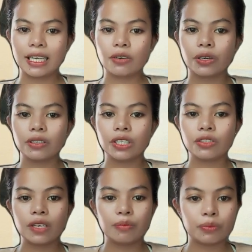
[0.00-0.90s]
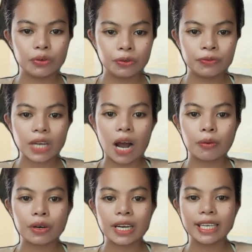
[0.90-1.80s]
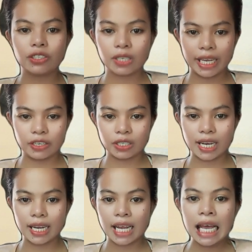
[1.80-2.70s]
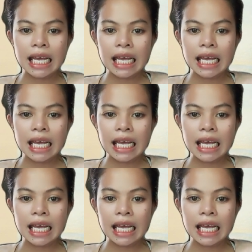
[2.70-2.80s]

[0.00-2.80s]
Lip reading: in order to improve our education